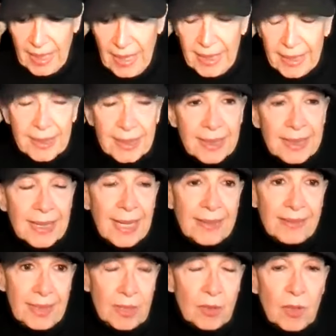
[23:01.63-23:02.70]
and
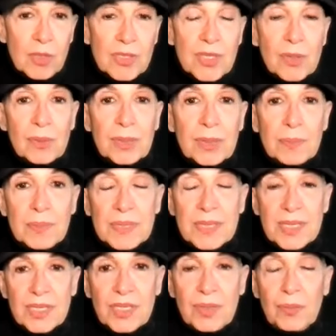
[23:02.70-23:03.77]
and they're also in a
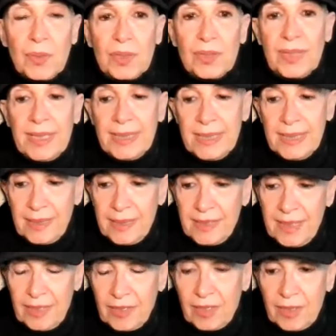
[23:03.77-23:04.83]
position where they need
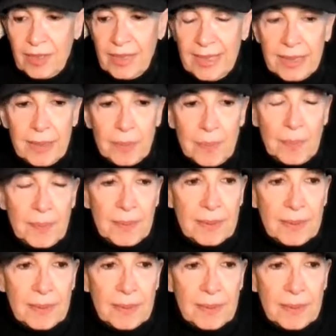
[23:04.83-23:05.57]
they're going to end up